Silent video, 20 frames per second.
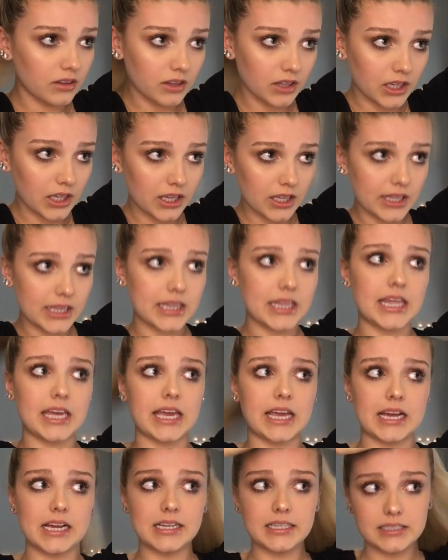Like
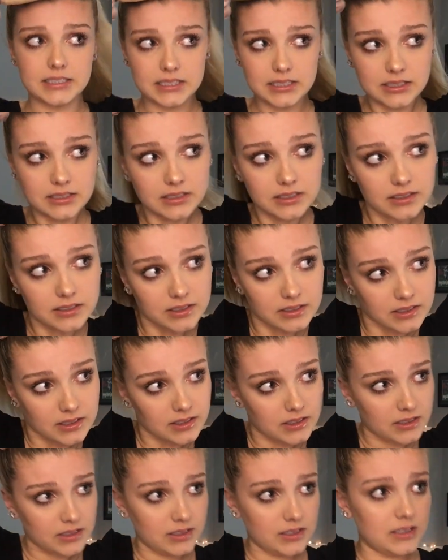that.
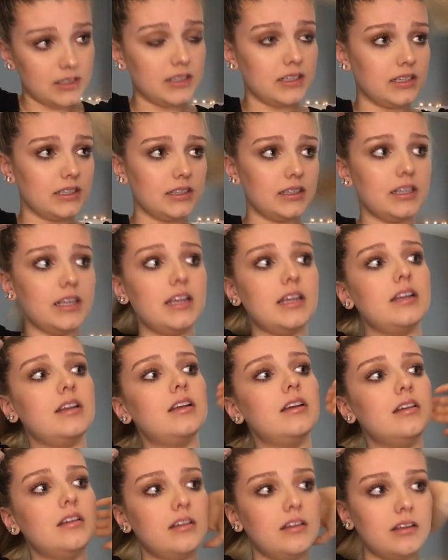And
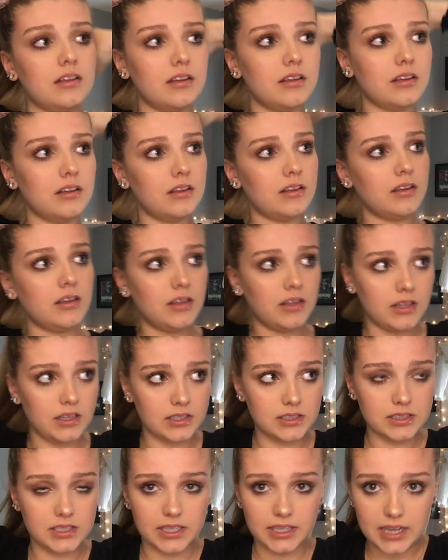then
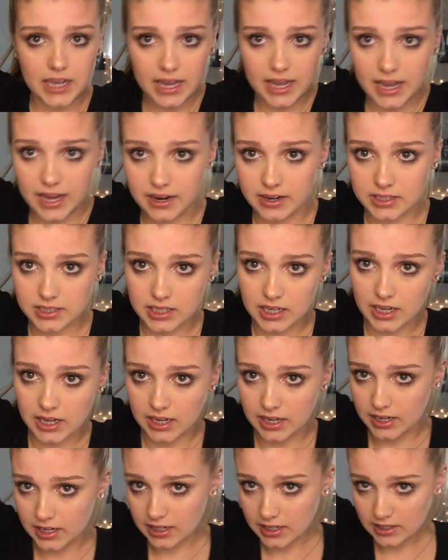take a hair
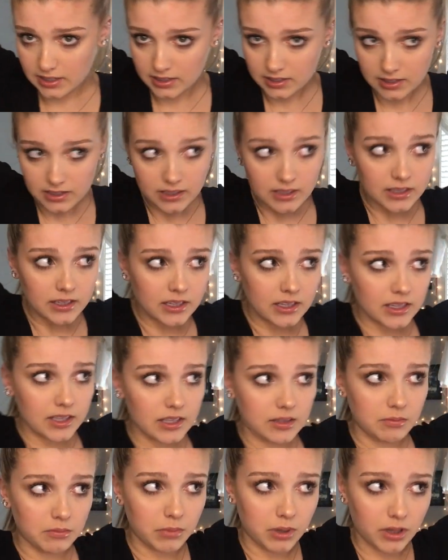tie
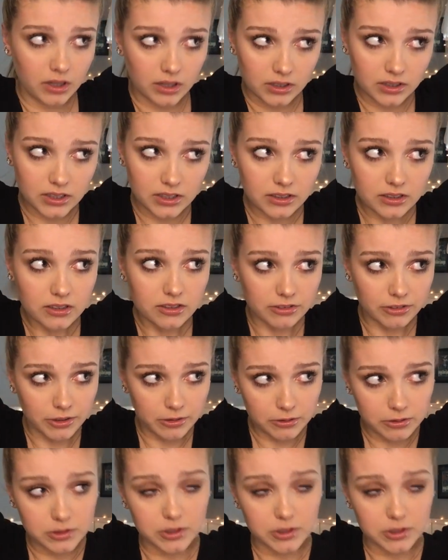and pull it through.